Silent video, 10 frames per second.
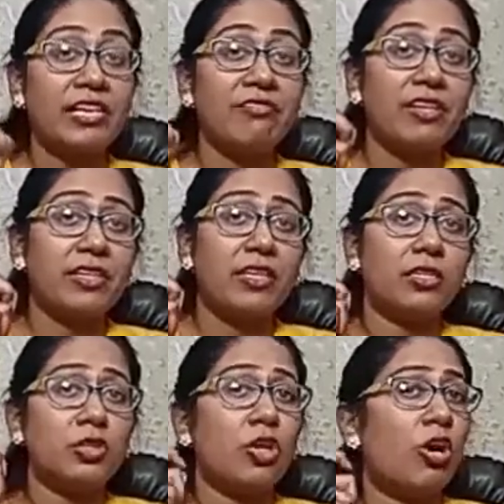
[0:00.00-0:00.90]
with
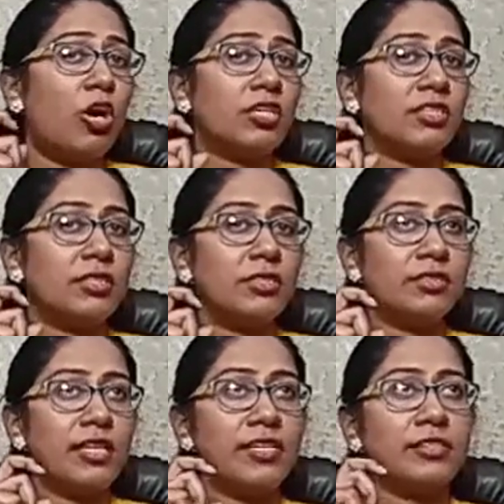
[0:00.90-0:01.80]
the thought
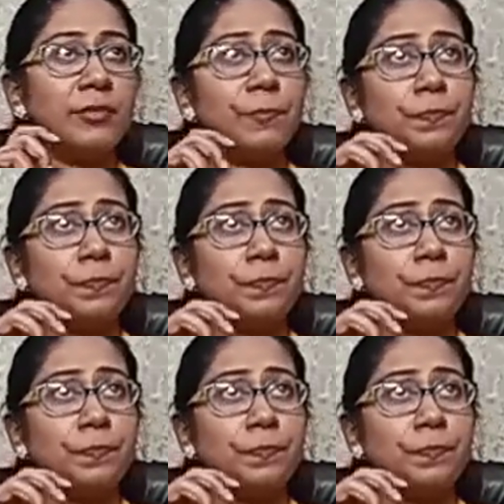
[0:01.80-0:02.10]
that